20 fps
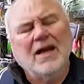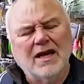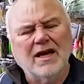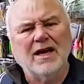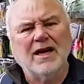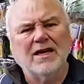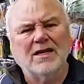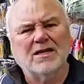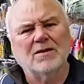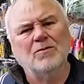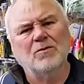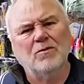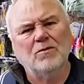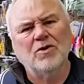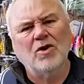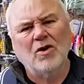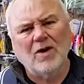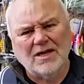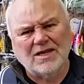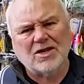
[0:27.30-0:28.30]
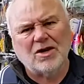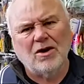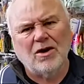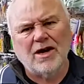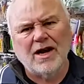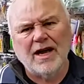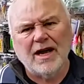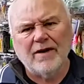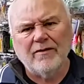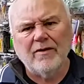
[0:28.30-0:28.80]
Getting some nice
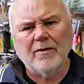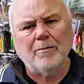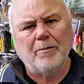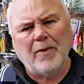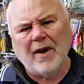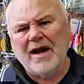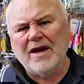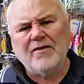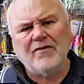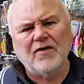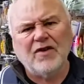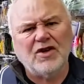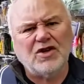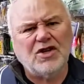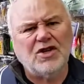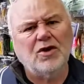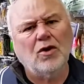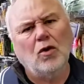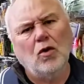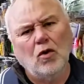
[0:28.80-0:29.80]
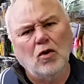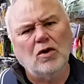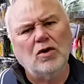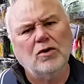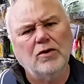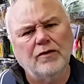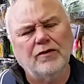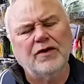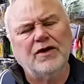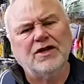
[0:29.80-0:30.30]
cod out of it, bait fishing or
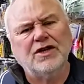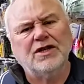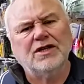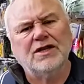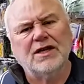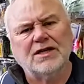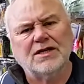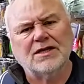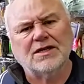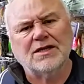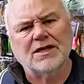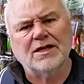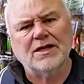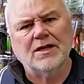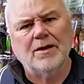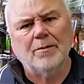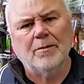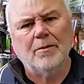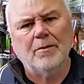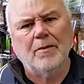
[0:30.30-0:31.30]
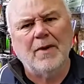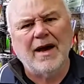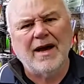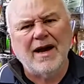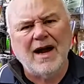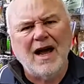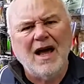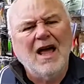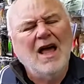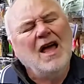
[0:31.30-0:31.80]
lure fishing doesn't seem to
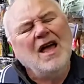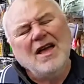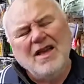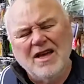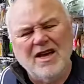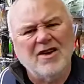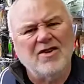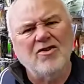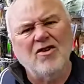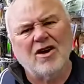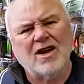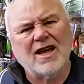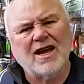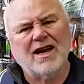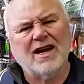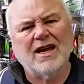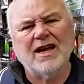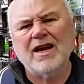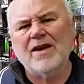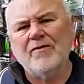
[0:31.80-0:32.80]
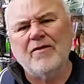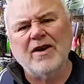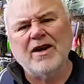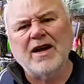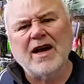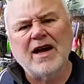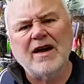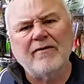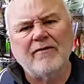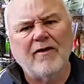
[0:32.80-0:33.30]
matter. You're not going to get
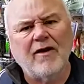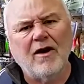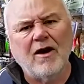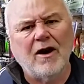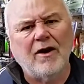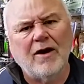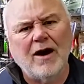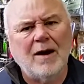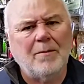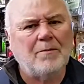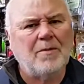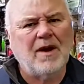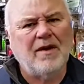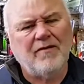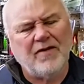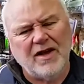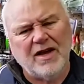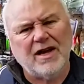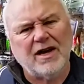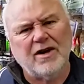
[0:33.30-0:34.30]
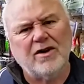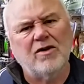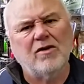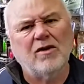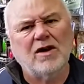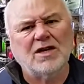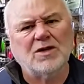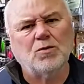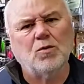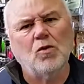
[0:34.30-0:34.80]
everyday fire up, but if you get a
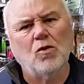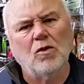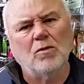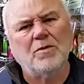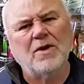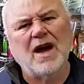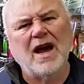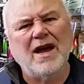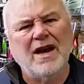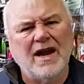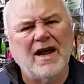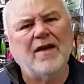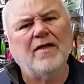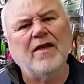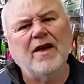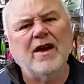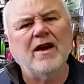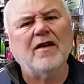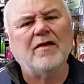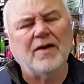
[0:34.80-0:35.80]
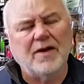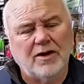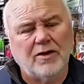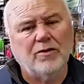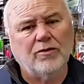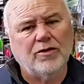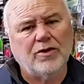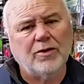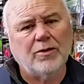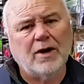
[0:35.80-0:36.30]
nice warm day down there, I think
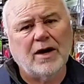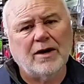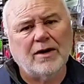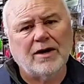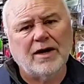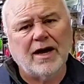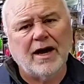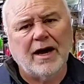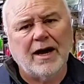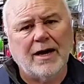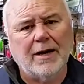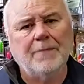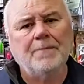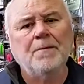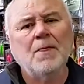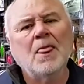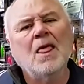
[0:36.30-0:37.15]
you'll do okay.